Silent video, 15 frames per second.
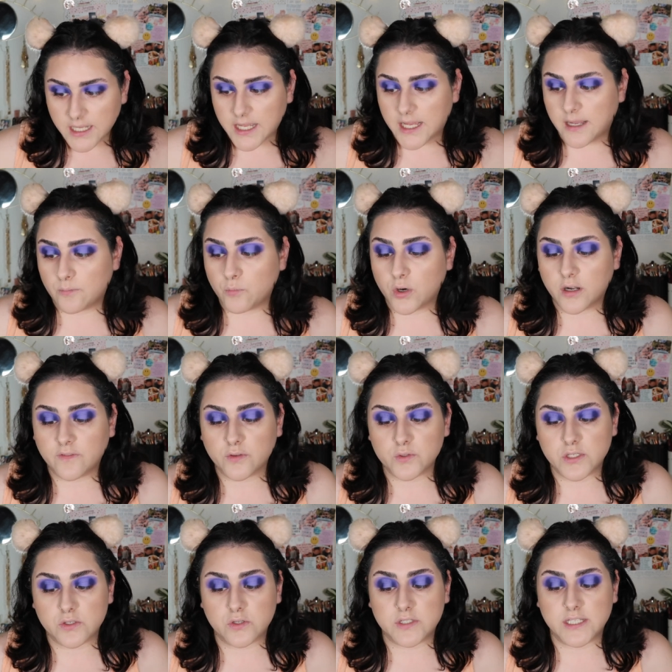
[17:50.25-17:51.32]
um, one of
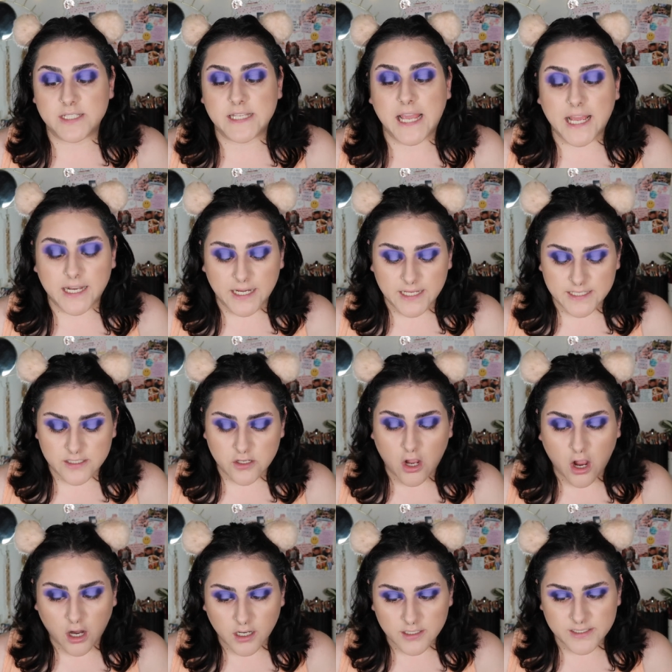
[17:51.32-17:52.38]
those associates had his
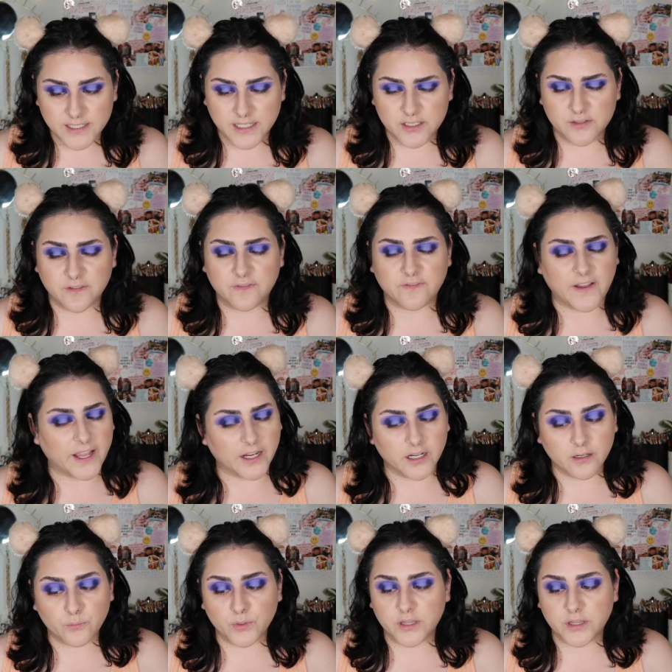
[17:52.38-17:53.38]
car set to fire